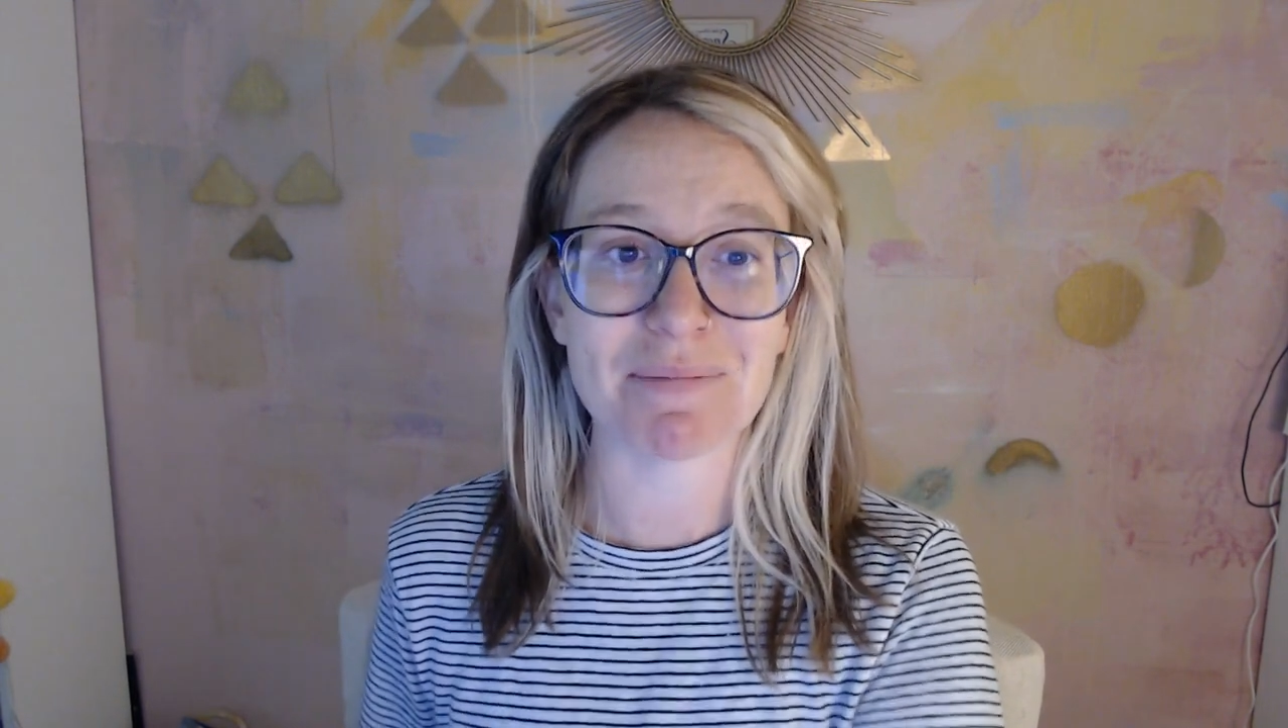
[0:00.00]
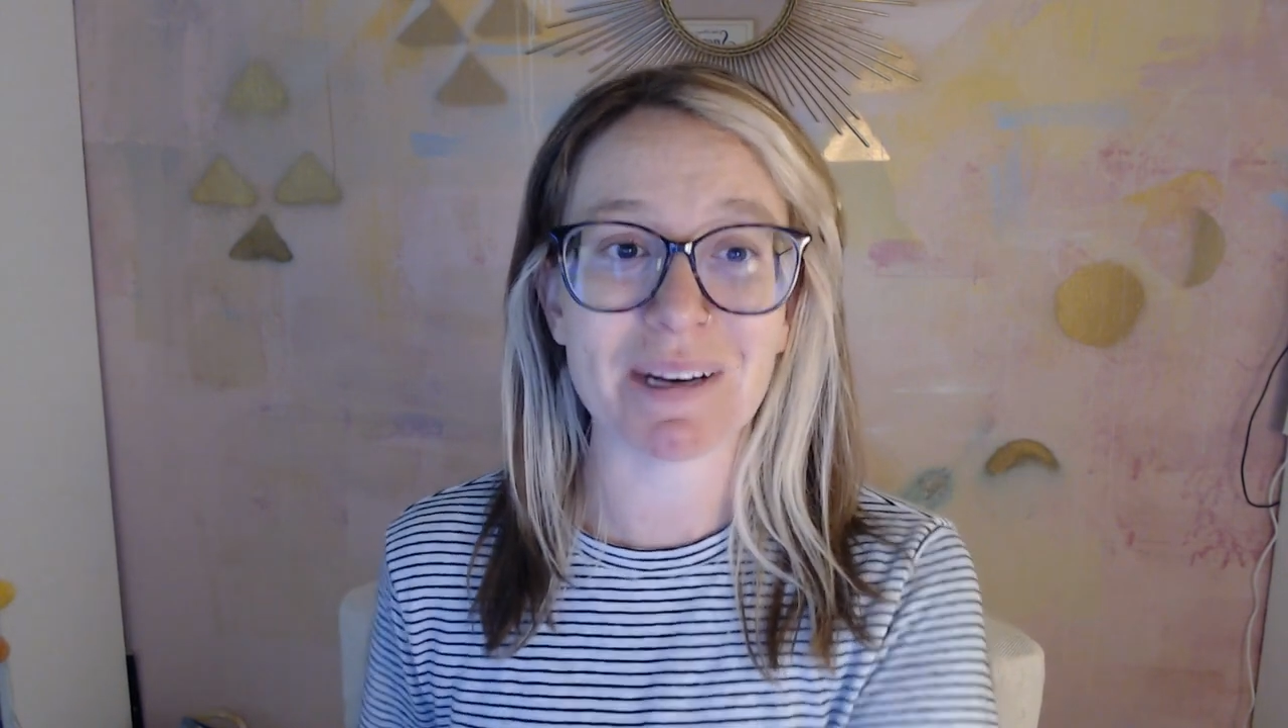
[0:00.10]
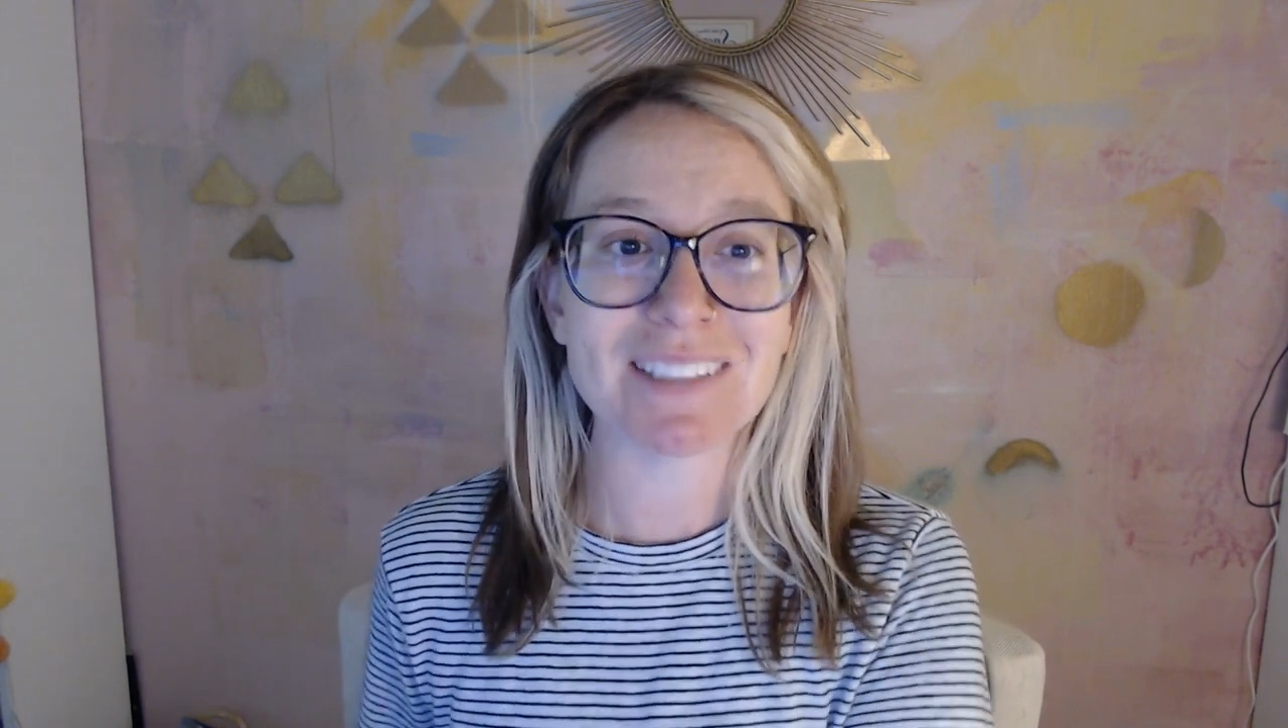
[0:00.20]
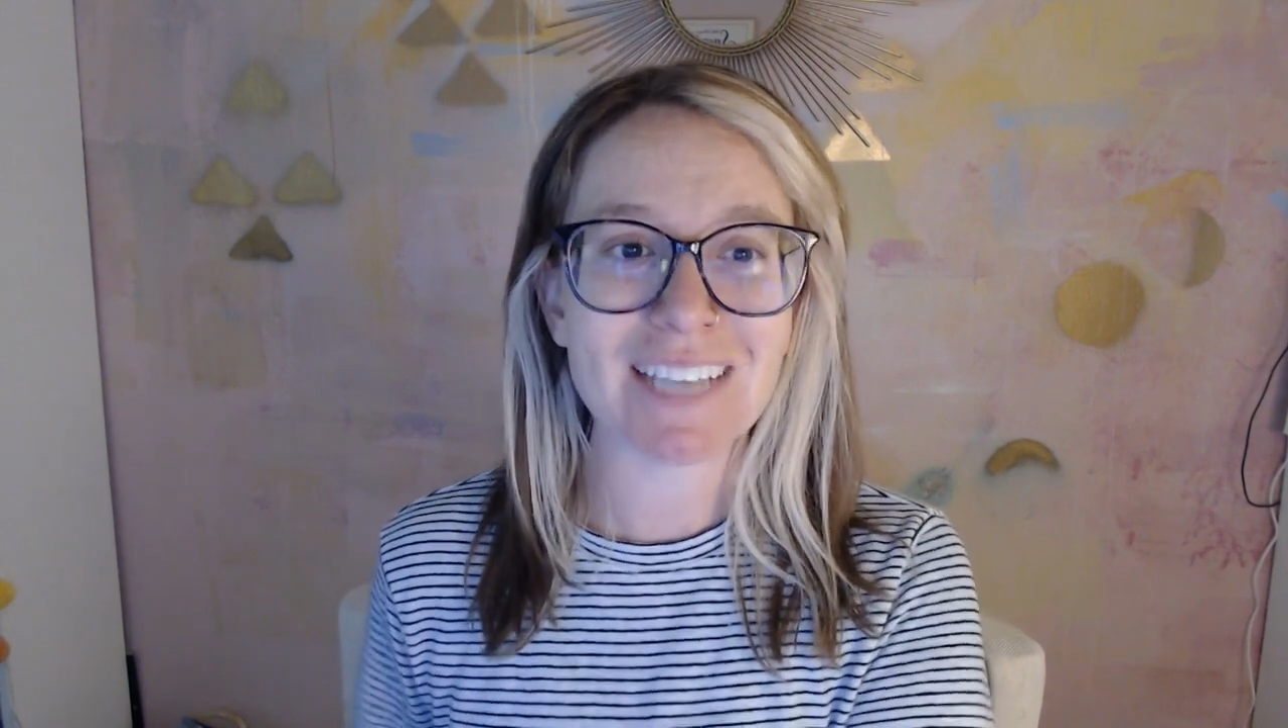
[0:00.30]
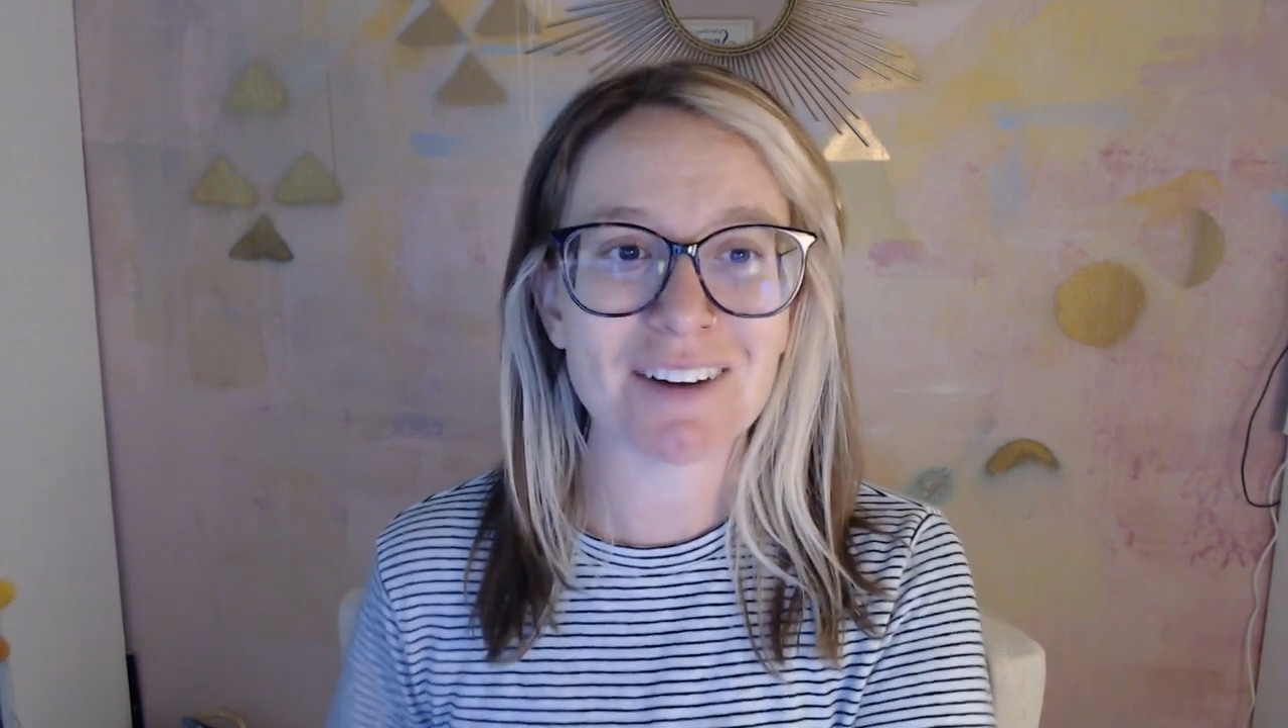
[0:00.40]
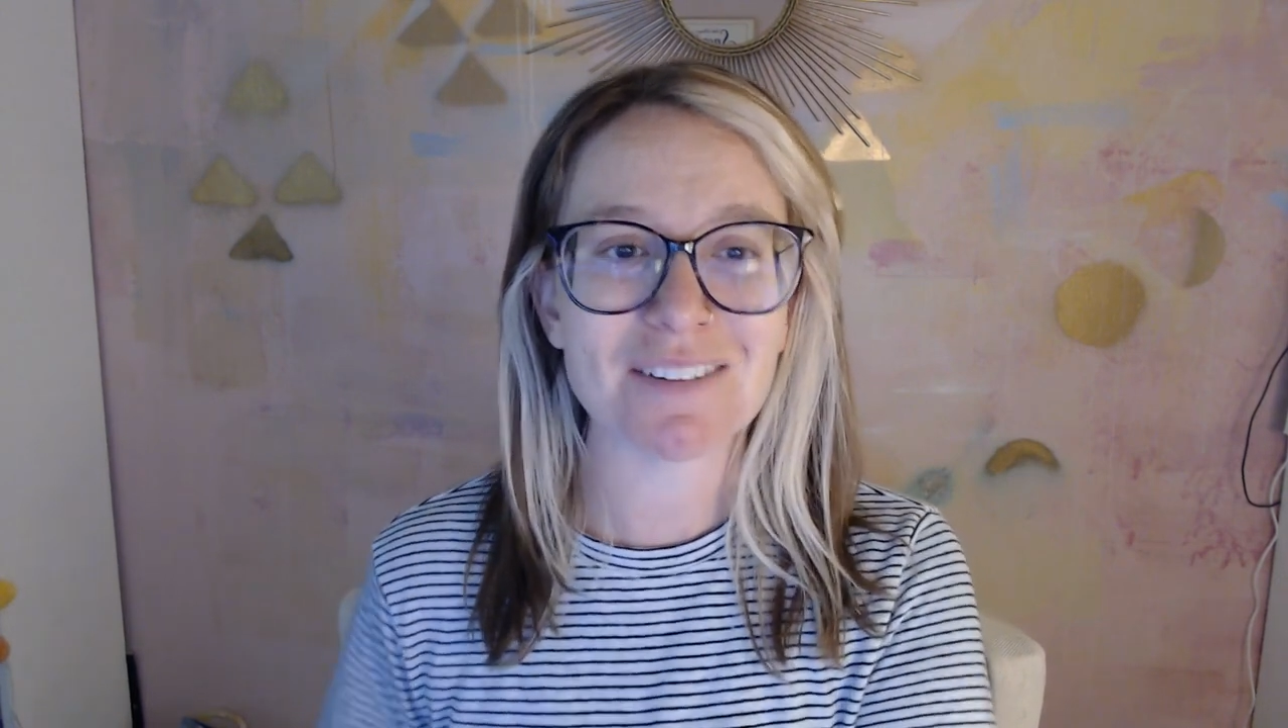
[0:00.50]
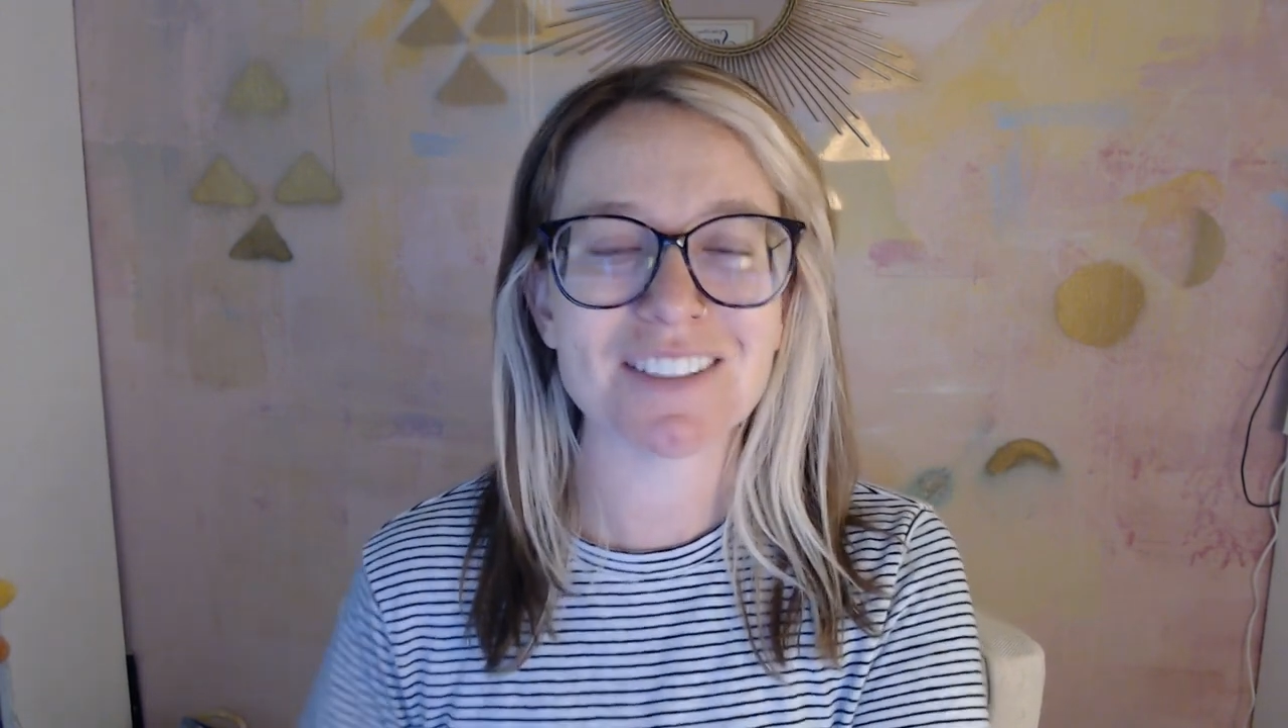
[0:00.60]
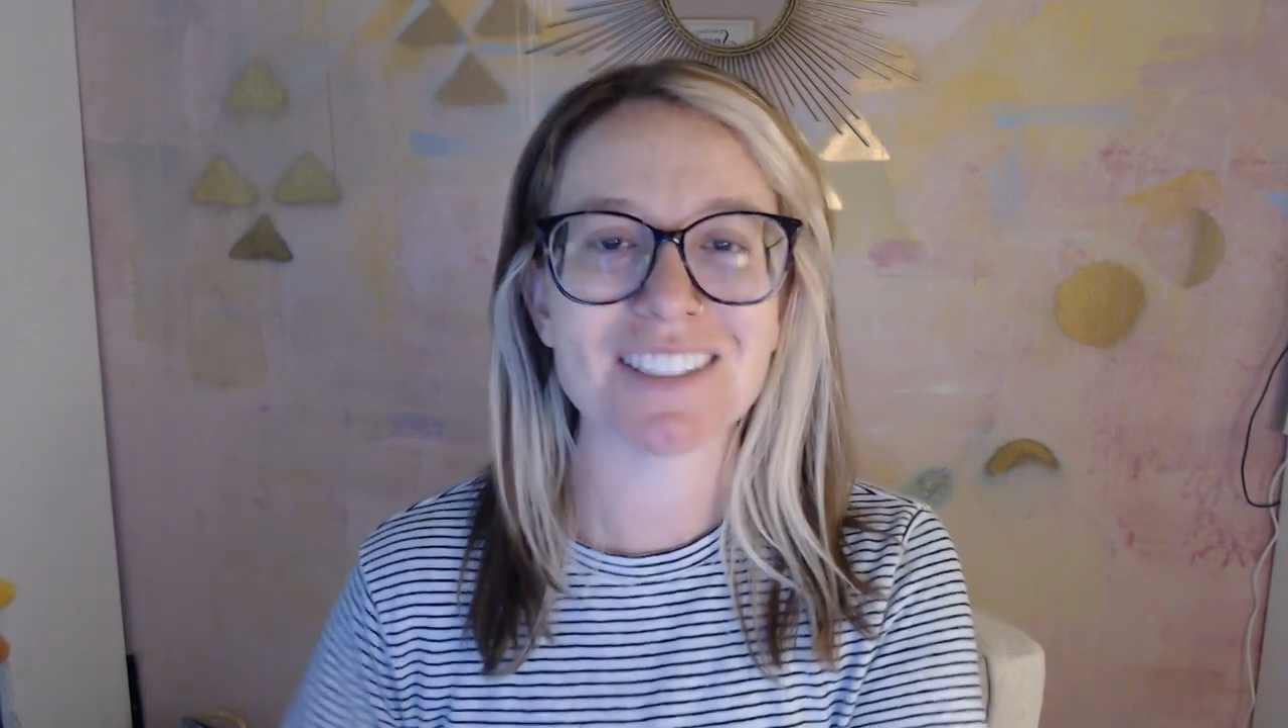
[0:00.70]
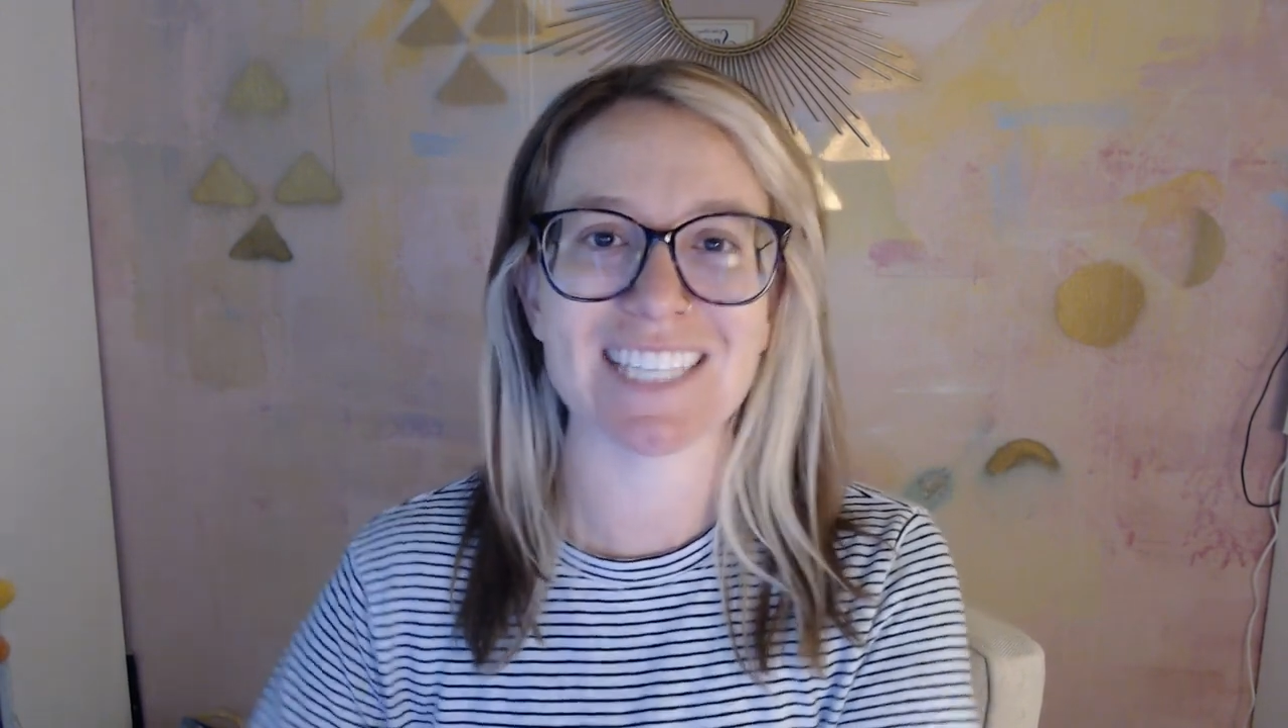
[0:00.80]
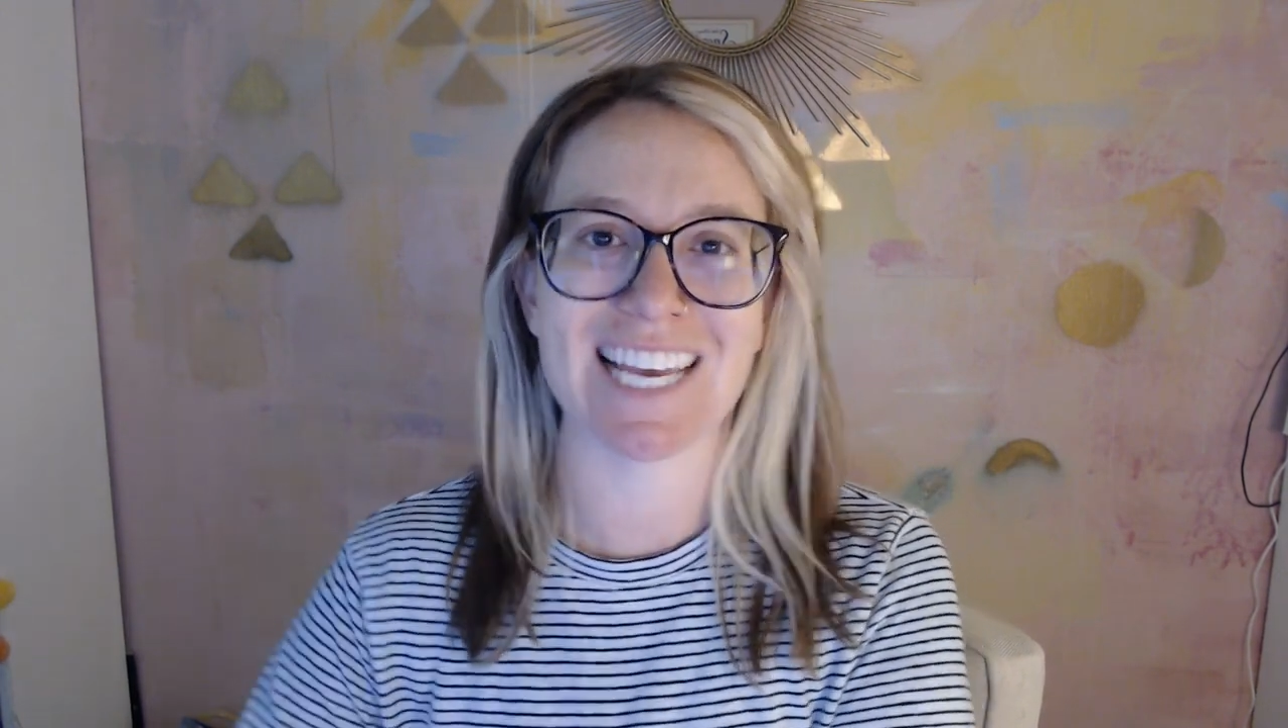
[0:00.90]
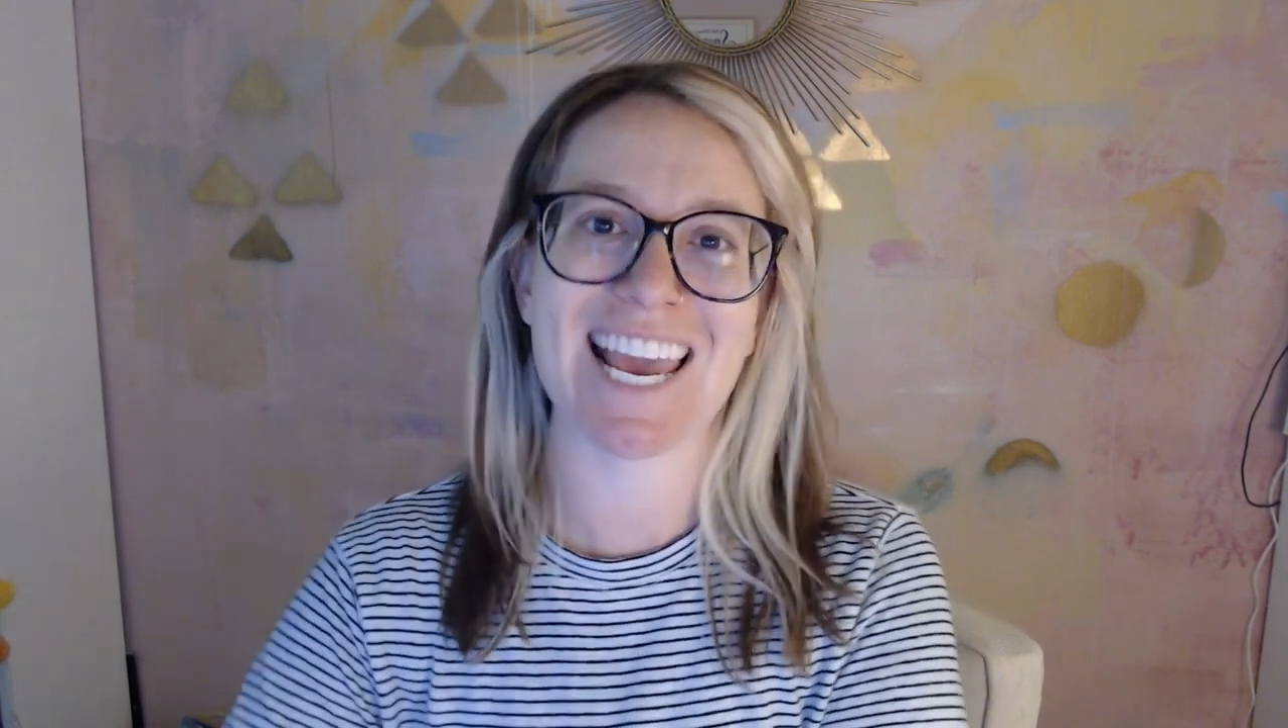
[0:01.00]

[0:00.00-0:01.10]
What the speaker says: Belthouse,